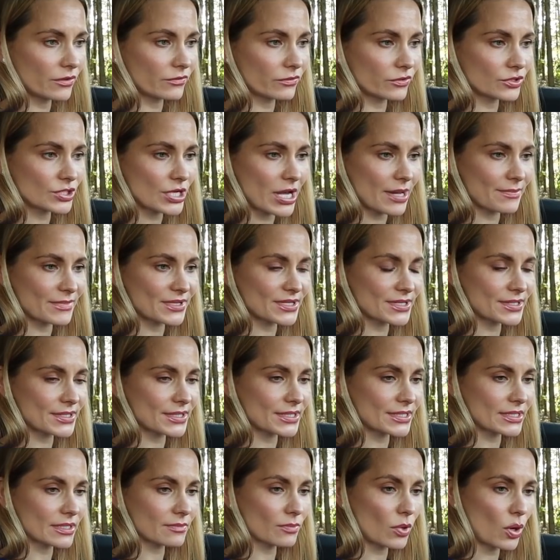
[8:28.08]
infotainment
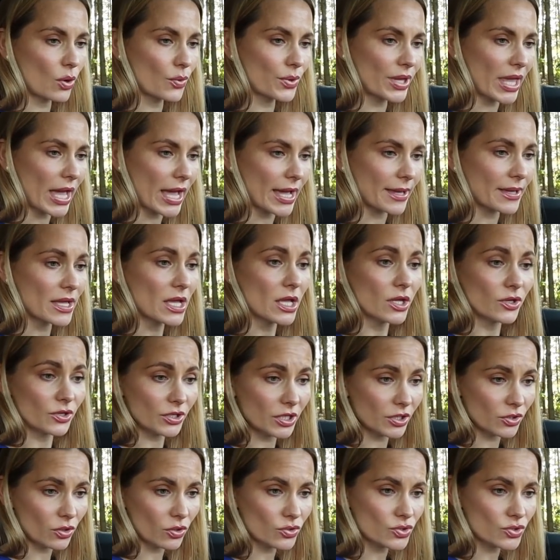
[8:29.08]
system. Okay, you can